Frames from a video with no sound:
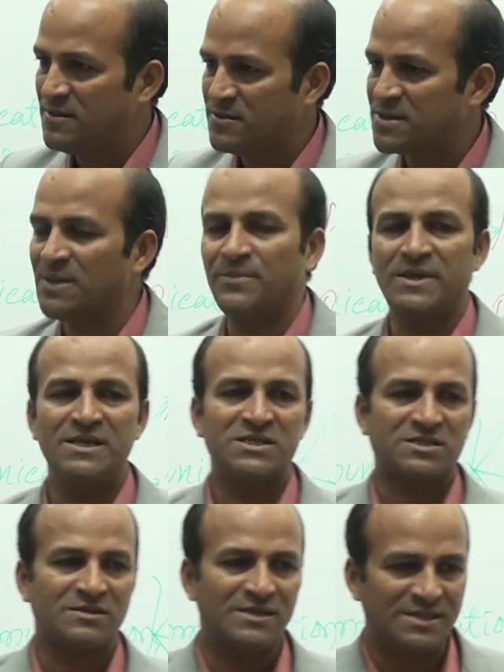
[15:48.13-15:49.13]
Somebody
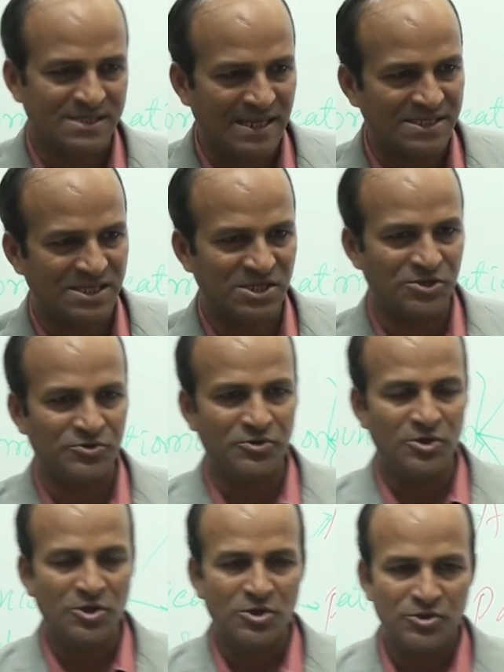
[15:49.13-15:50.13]
is criticizing you.
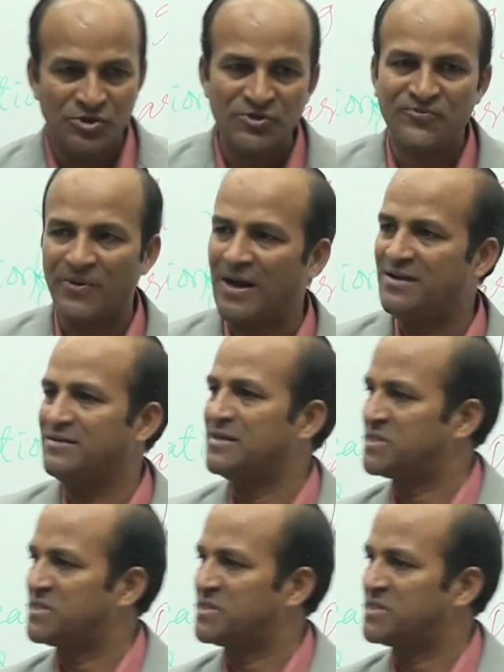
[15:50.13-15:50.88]
Do you find the